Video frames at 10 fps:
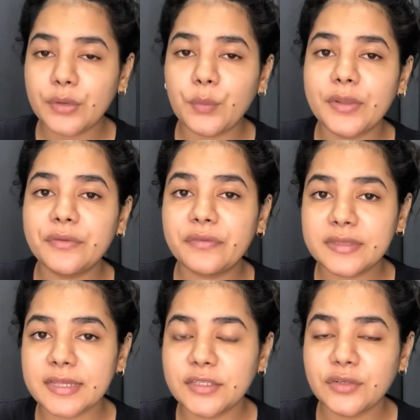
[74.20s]
When you
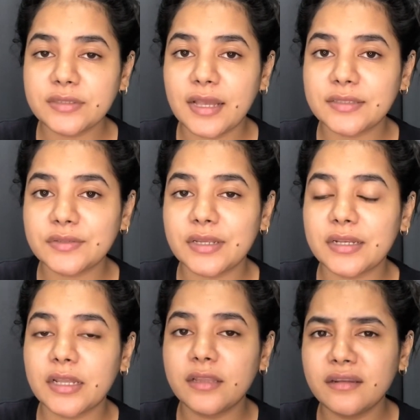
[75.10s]
first get your tattoo
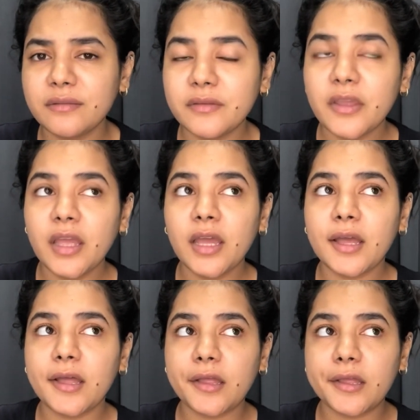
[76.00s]
done, a lot
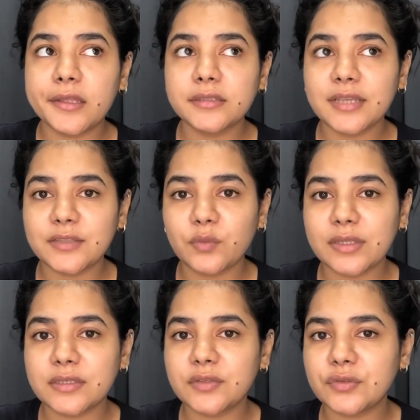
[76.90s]
of tattoo
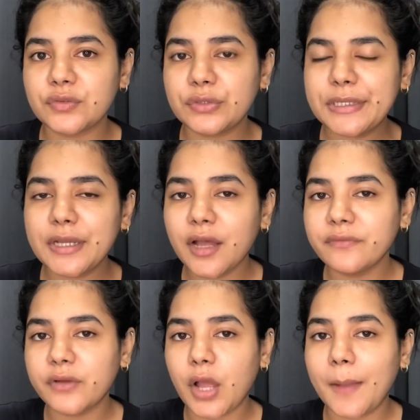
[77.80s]
artists usually
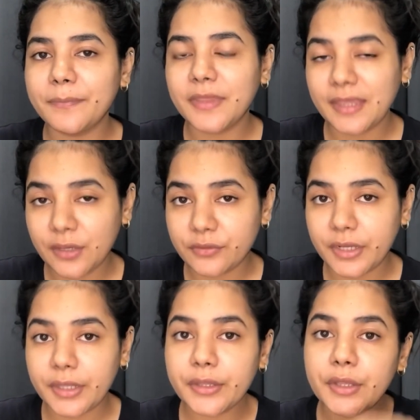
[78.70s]
cover up the
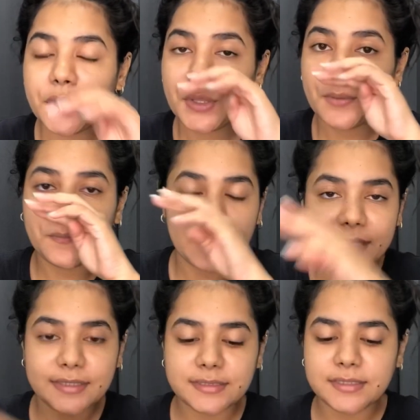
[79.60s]
area
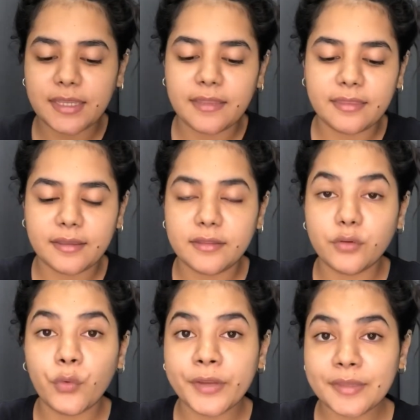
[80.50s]
with either
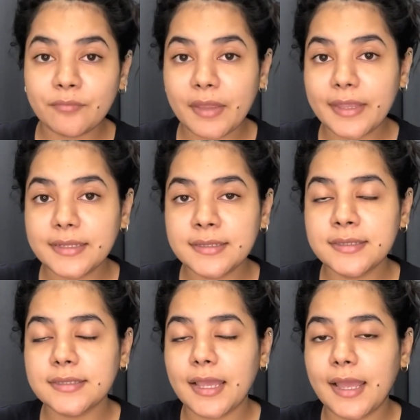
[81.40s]
the
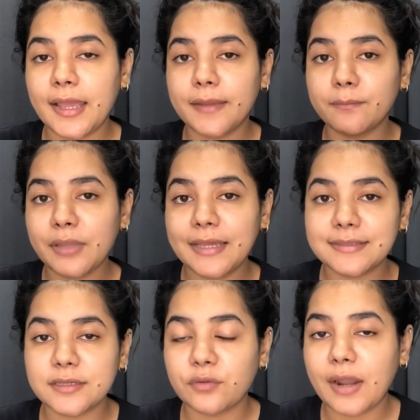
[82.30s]
ointment and
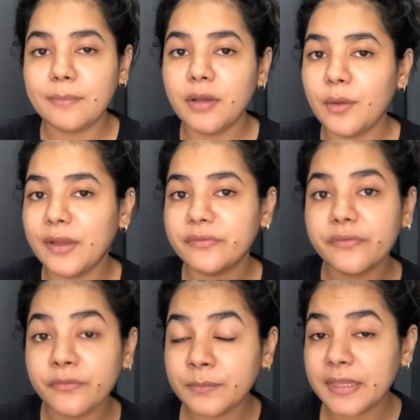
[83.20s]
plastic wrap. However,
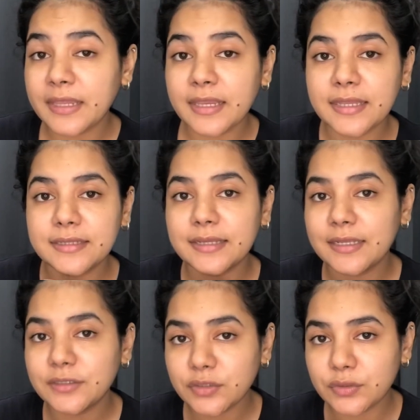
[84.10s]
for me, he didn't
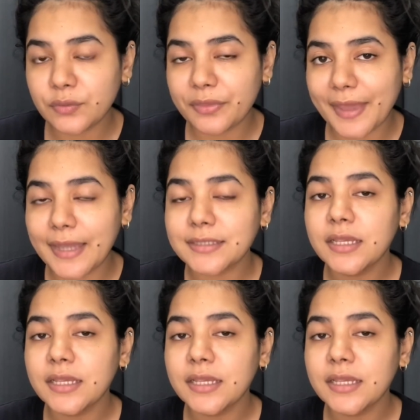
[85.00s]
have to do that.